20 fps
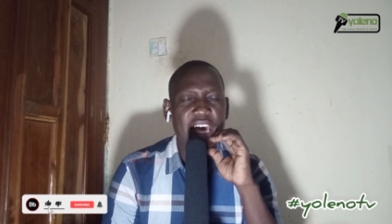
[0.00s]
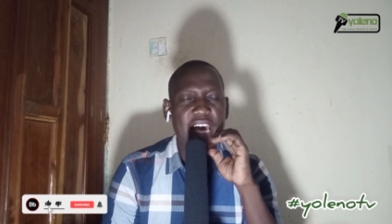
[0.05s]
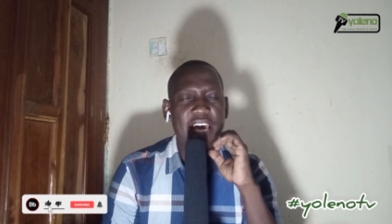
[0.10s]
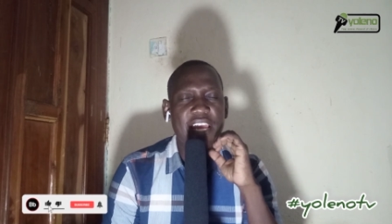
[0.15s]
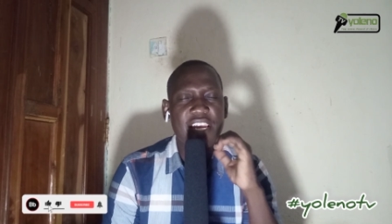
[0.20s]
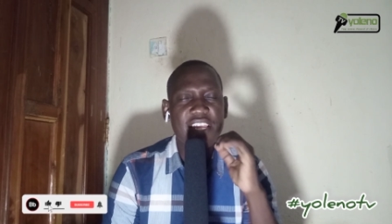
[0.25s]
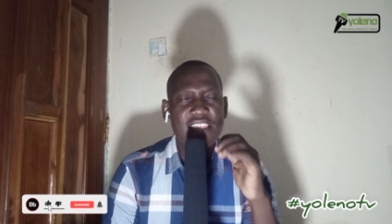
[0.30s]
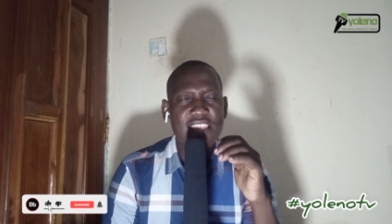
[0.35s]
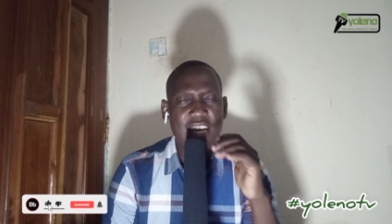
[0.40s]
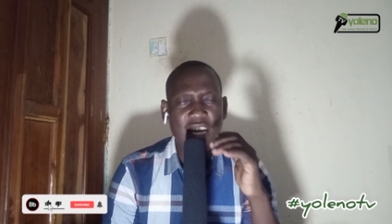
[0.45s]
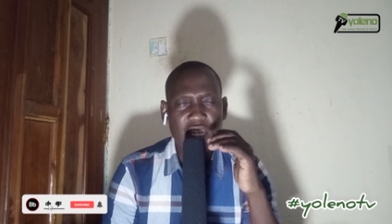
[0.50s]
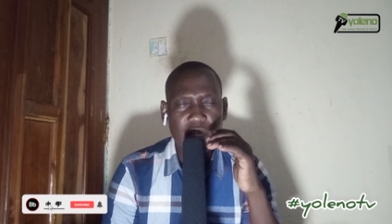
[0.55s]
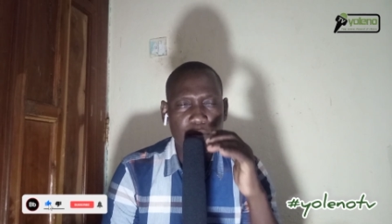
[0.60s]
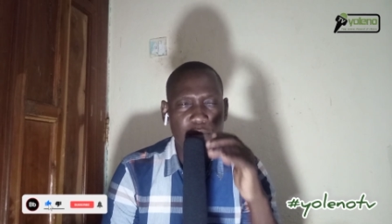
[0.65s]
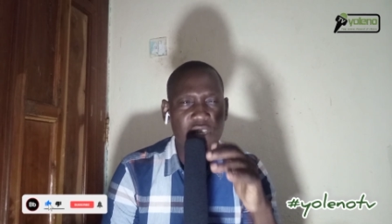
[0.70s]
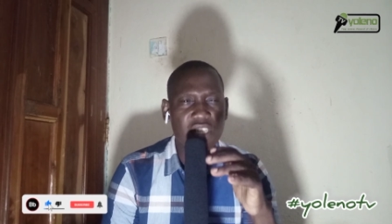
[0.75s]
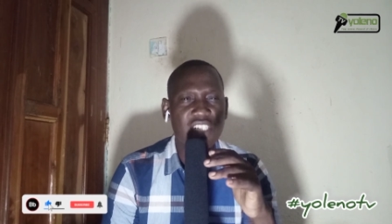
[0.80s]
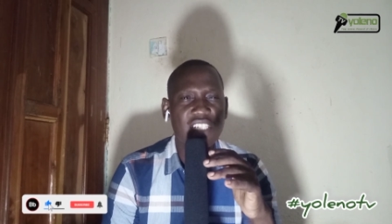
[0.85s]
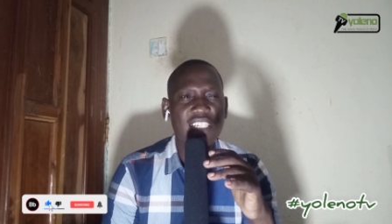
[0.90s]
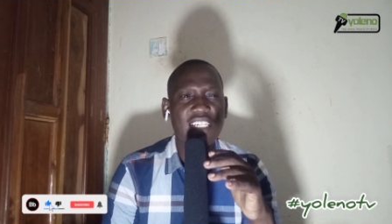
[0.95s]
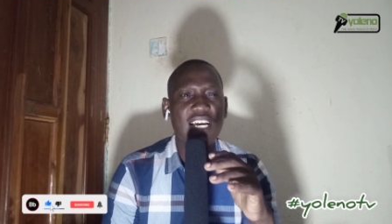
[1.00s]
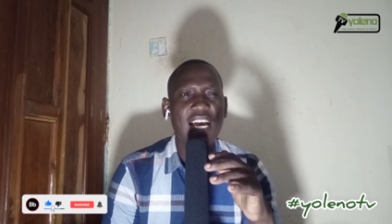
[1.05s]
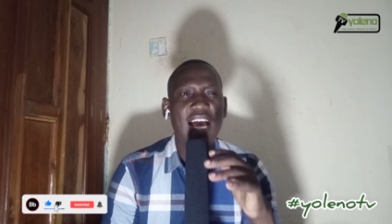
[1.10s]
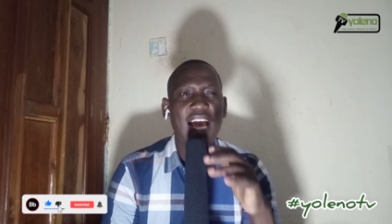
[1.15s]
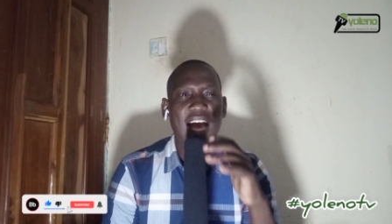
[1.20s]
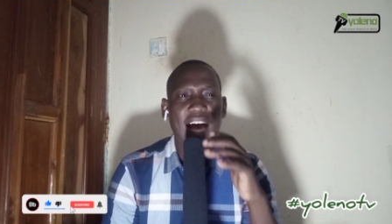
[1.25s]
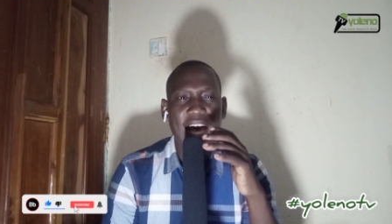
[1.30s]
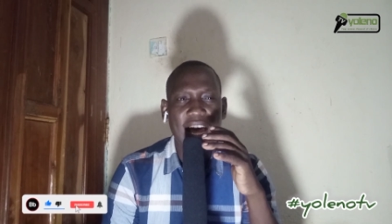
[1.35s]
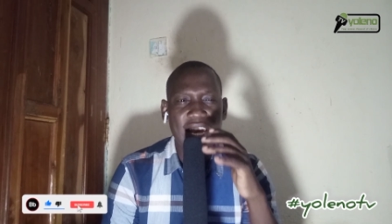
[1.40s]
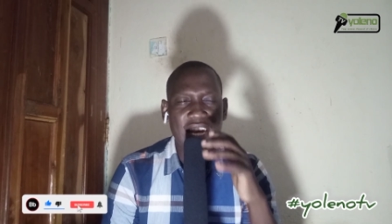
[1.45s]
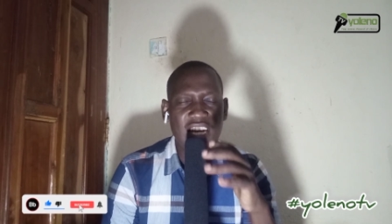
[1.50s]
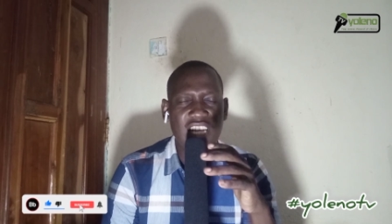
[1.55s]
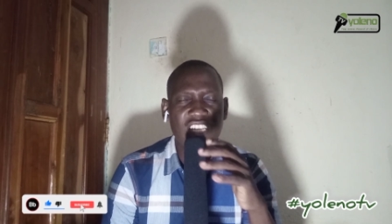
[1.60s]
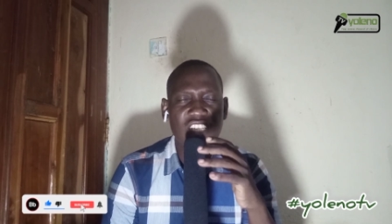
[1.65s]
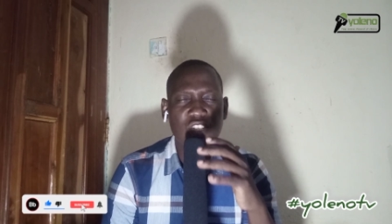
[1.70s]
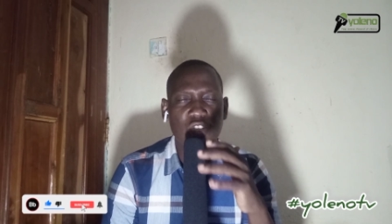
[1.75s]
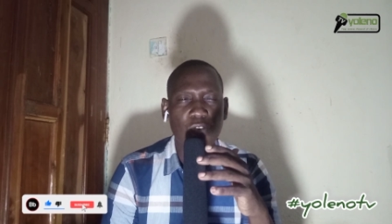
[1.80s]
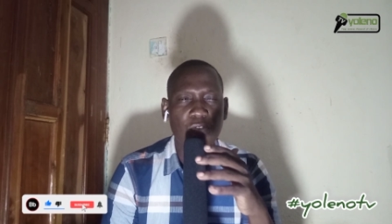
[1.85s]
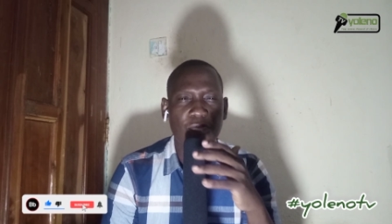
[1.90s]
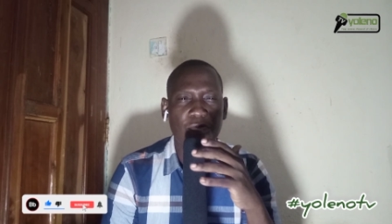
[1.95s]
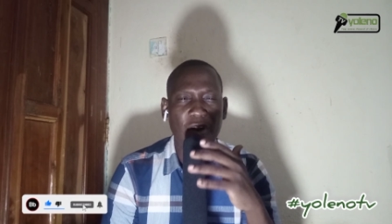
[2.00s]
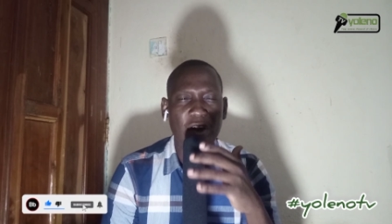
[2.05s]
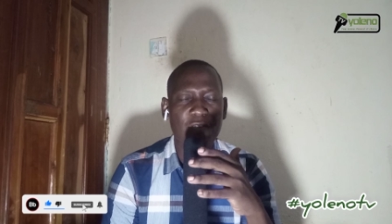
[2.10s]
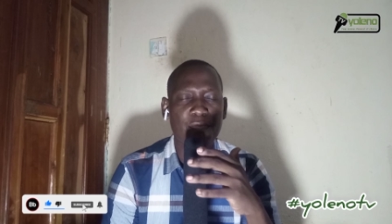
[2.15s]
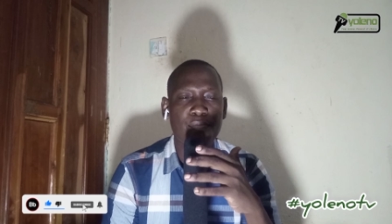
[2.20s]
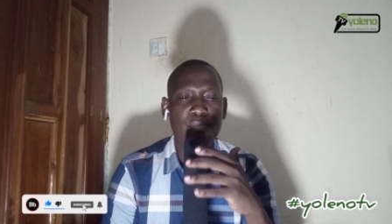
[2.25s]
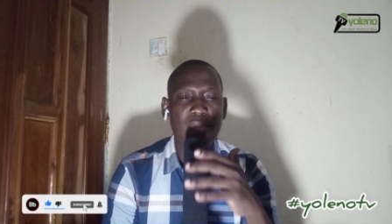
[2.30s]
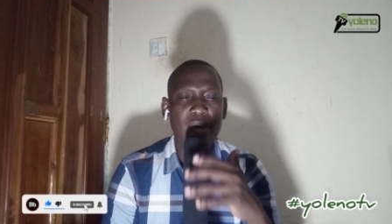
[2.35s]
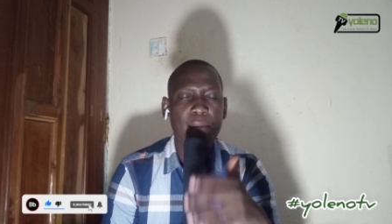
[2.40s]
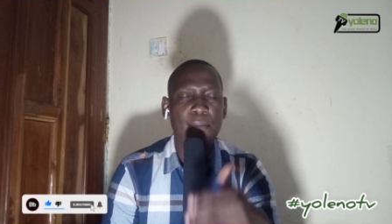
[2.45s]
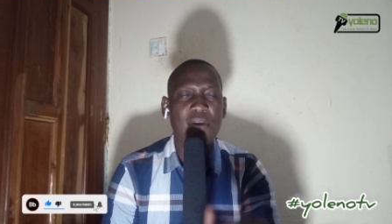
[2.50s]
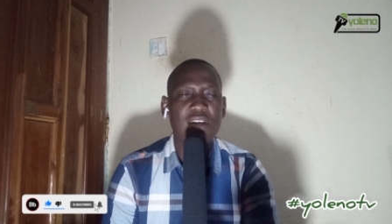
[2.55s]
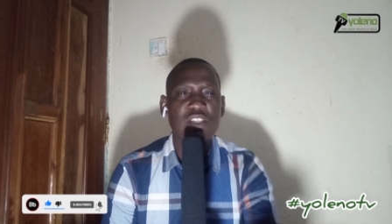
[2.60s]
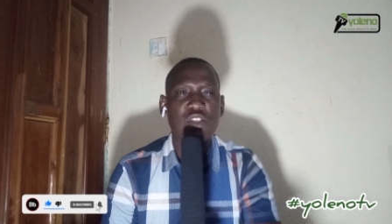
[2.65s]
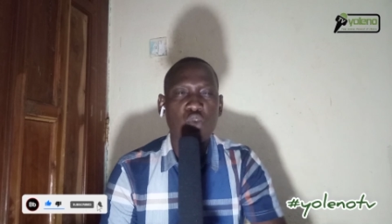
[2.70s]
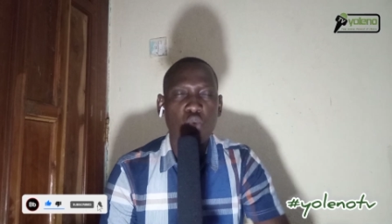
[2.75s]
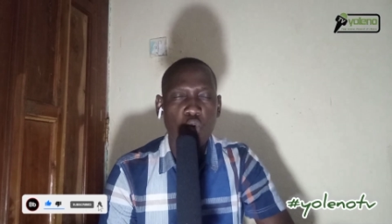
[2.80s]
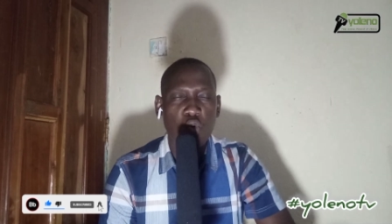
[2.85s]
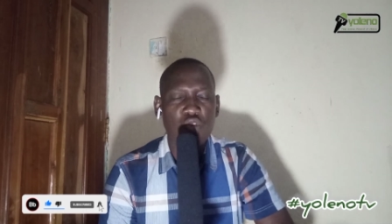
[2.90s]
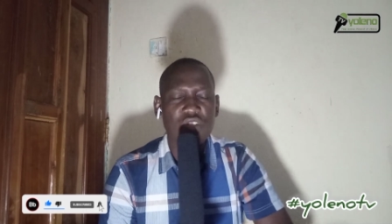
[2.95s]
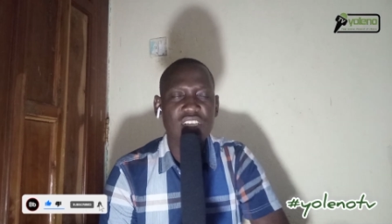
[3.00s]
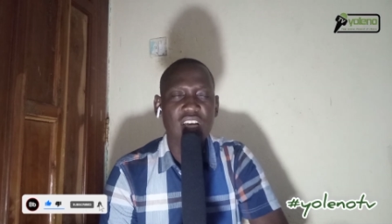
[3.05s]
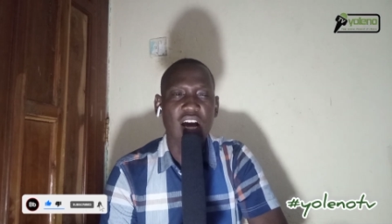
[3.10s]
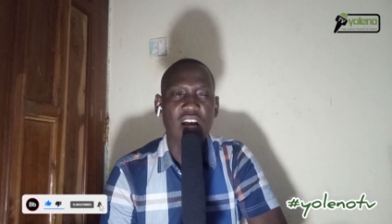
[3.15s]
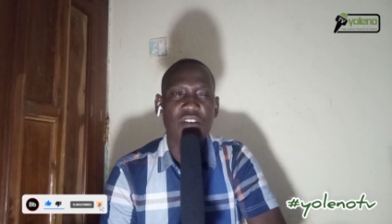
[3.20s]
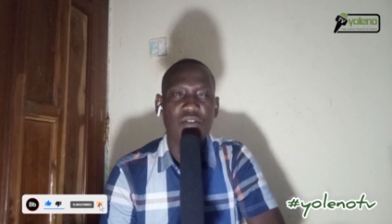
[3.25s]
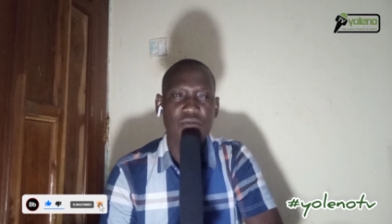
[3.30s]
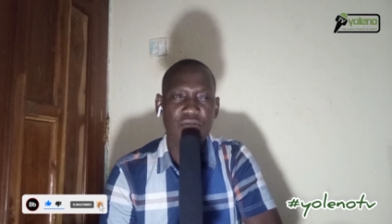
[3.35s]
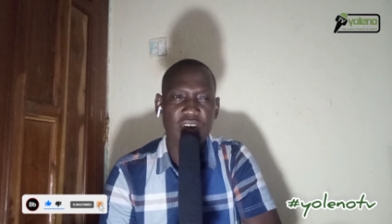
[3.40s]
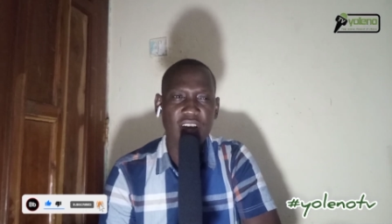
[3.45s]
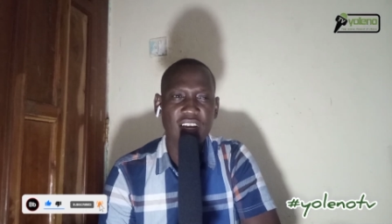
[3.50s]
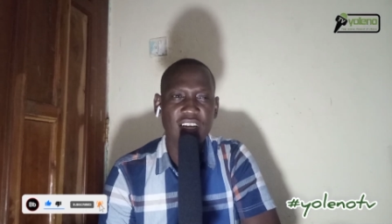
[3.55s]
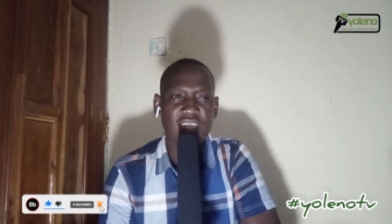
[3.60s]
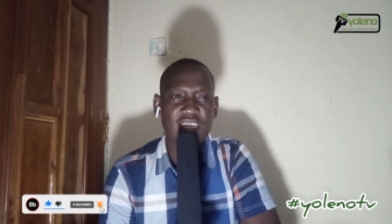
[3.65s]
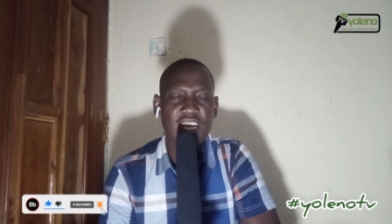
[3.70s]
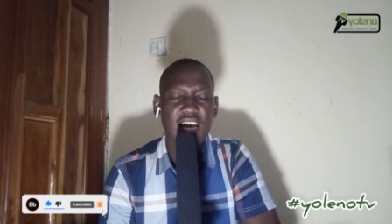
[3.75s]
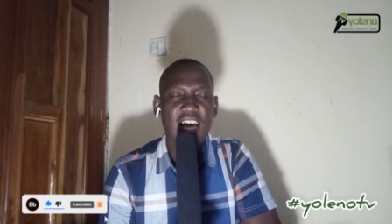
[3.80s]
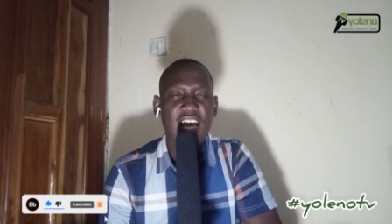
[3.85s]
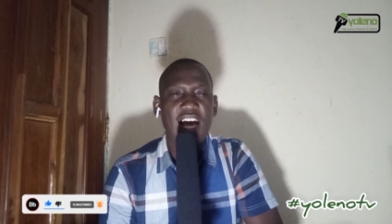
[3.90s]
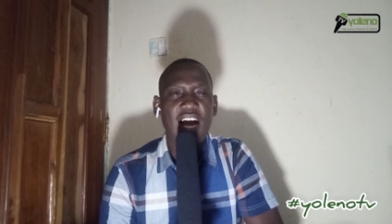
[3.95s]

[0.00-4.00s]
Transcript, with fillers: and in that meeting, a list of five members was unveiled,